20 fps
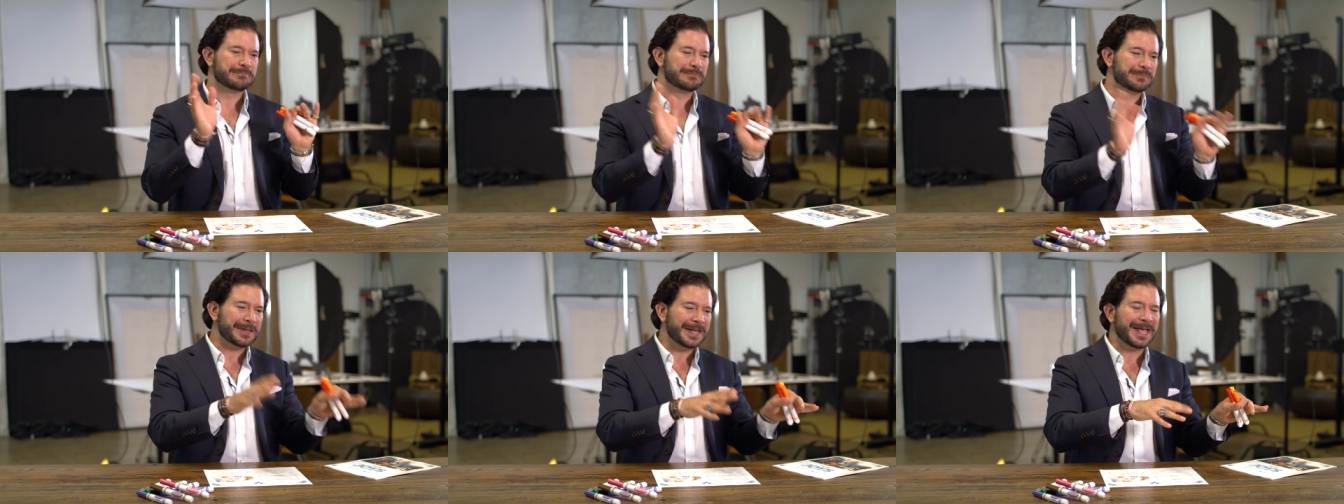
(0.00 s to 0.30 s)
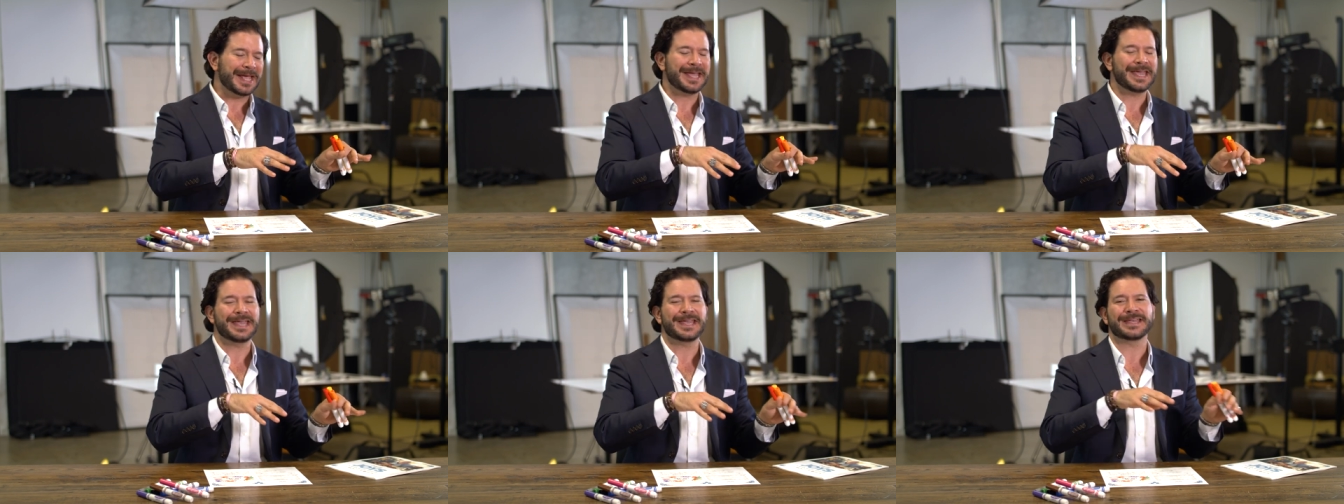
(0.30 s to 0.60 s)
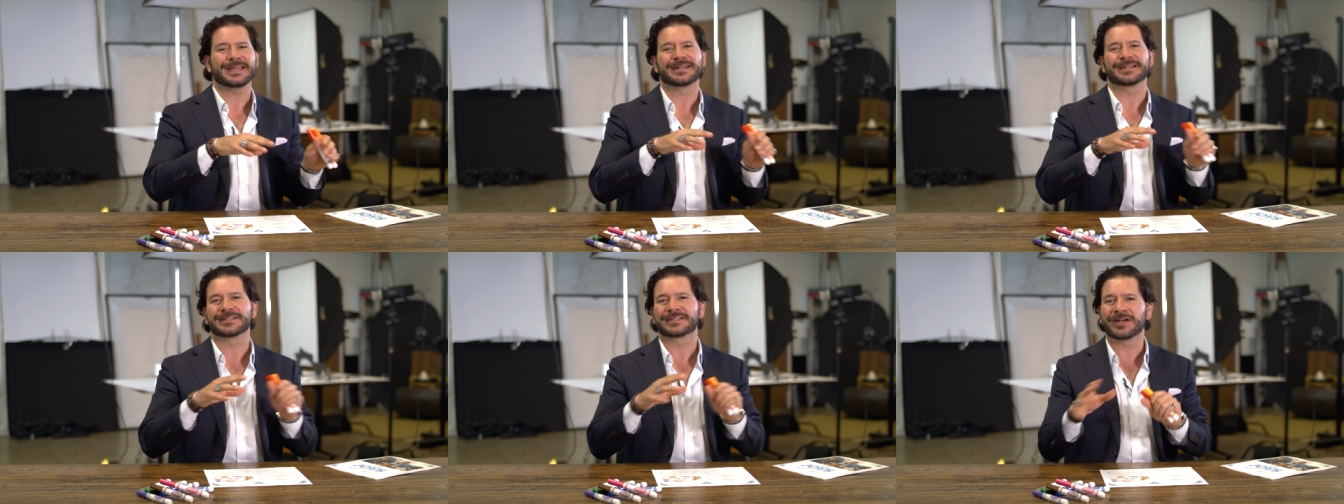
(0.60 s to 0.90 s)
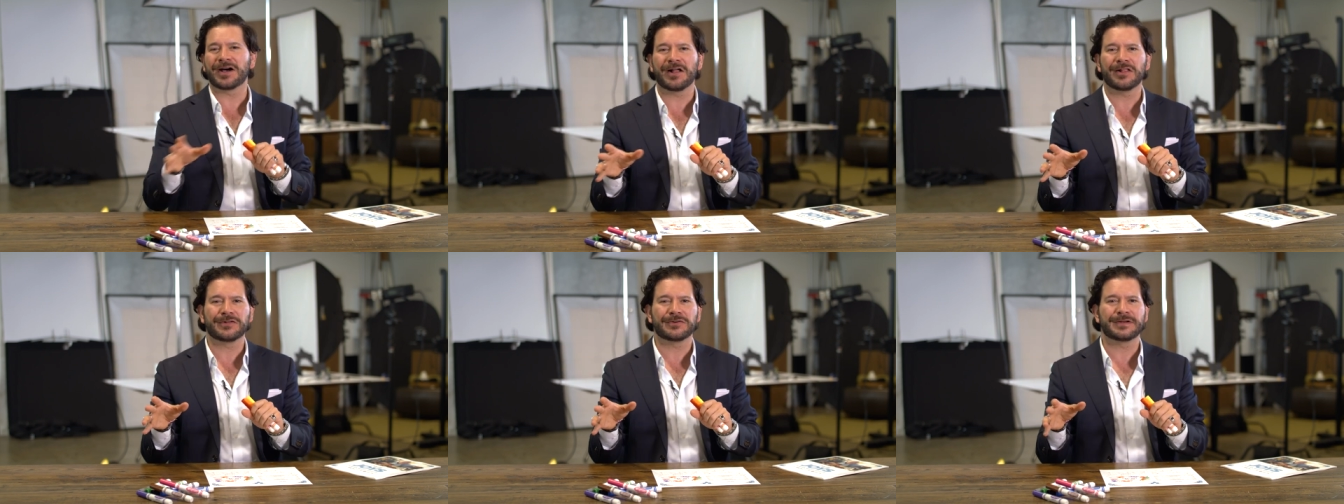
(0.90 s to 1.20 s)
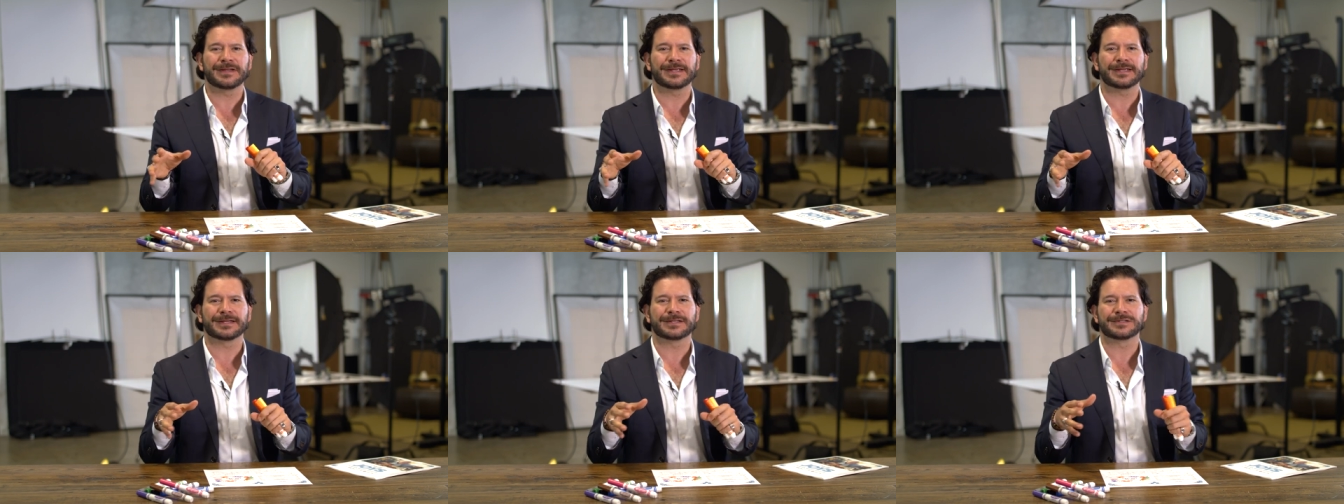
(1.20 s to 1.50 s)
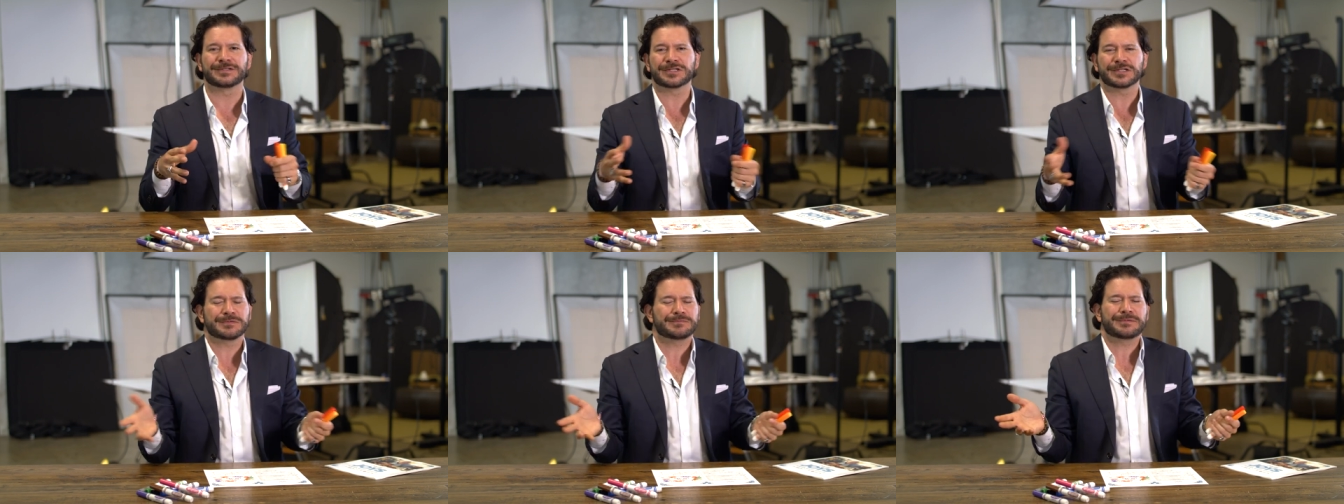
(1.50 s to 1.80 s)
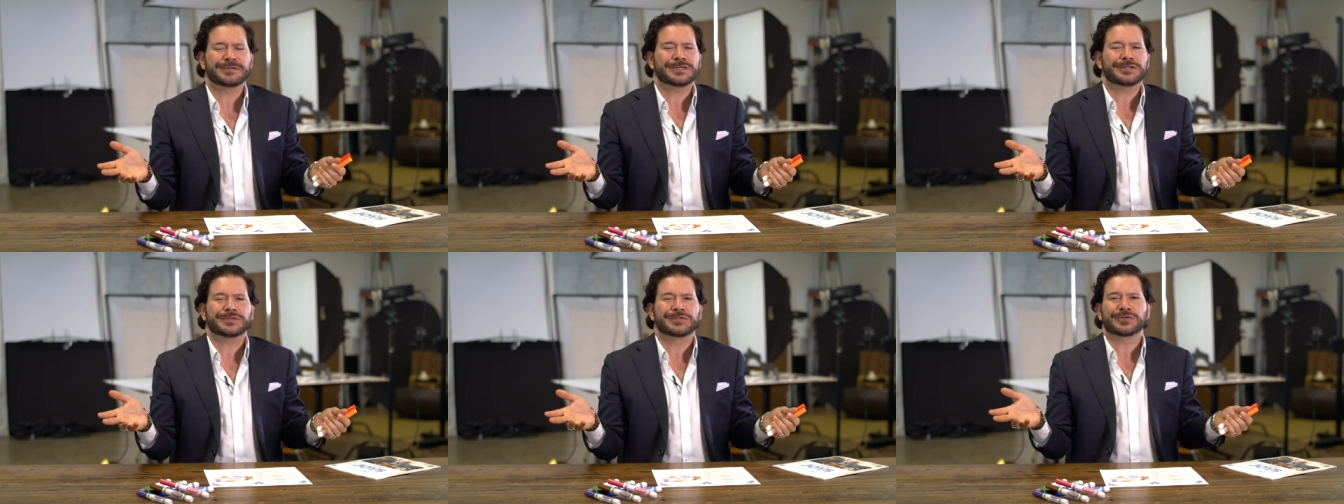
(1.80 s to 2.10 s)
playing and coloring and just
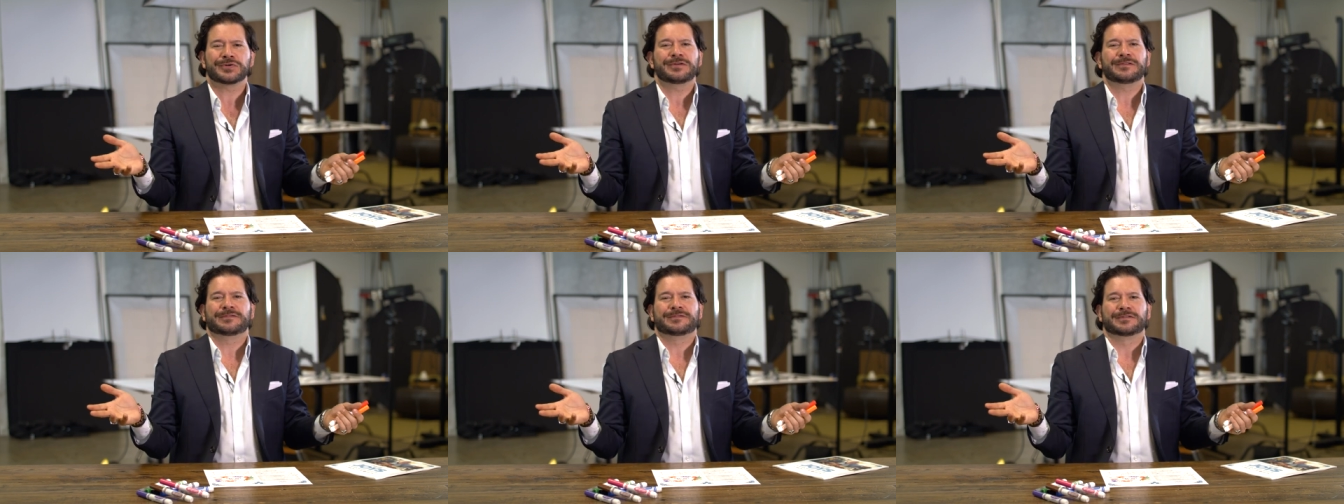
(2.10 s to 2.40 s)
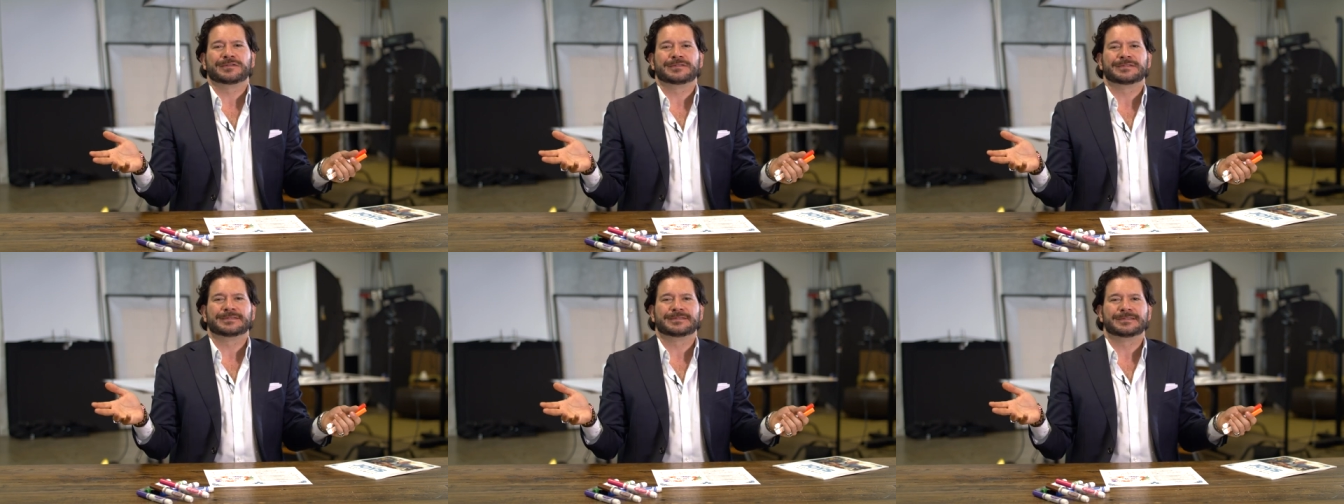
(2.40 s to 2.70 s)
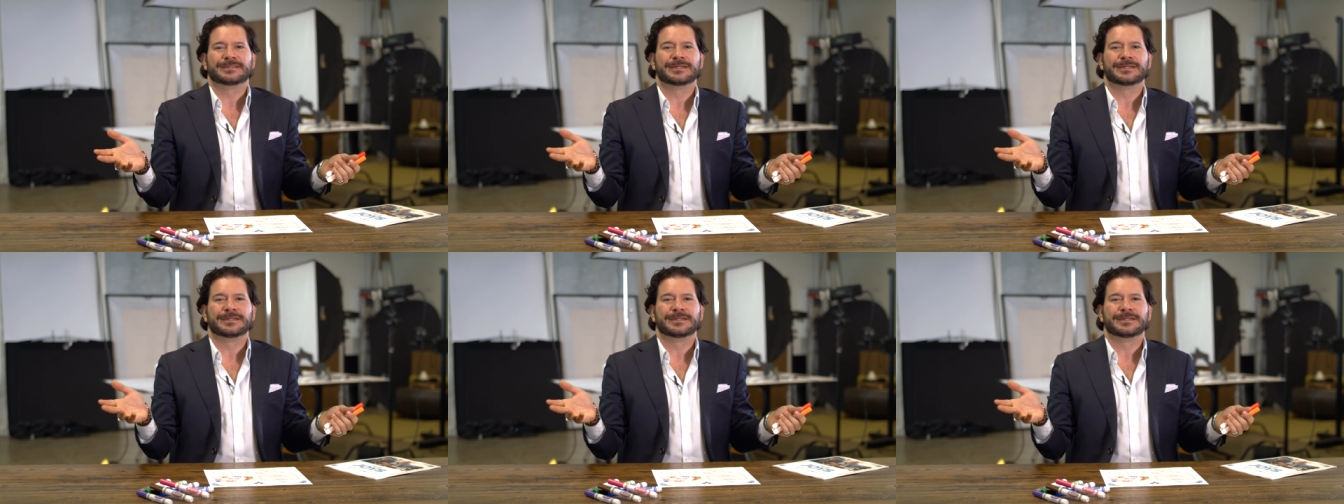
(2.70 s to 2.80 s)
being joyful?